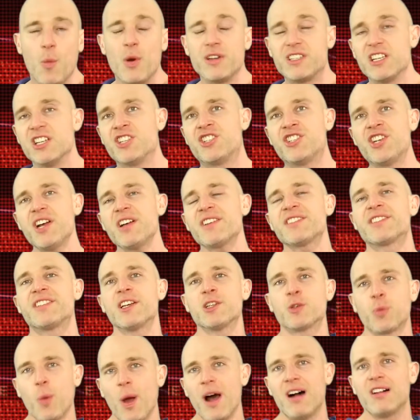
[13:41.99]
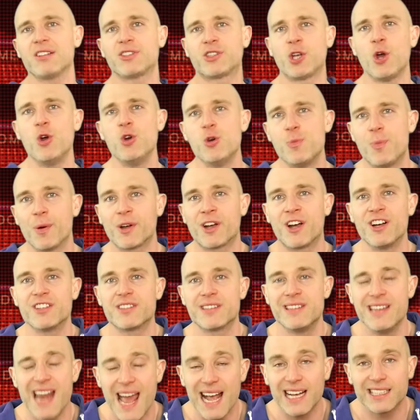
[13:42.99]
Which is just as well too,
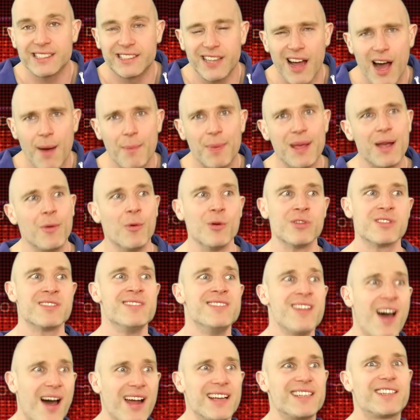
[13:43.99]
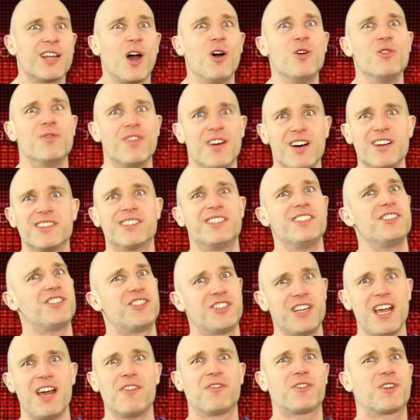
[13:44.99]
because next up, it was Naito versus
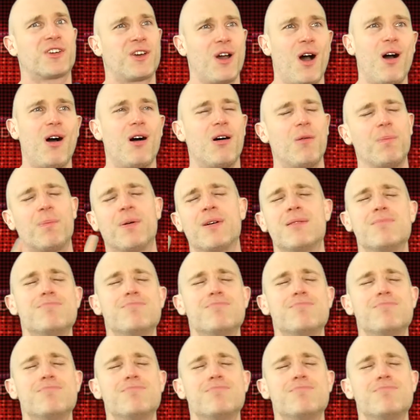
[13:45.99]
Jeff Cobb.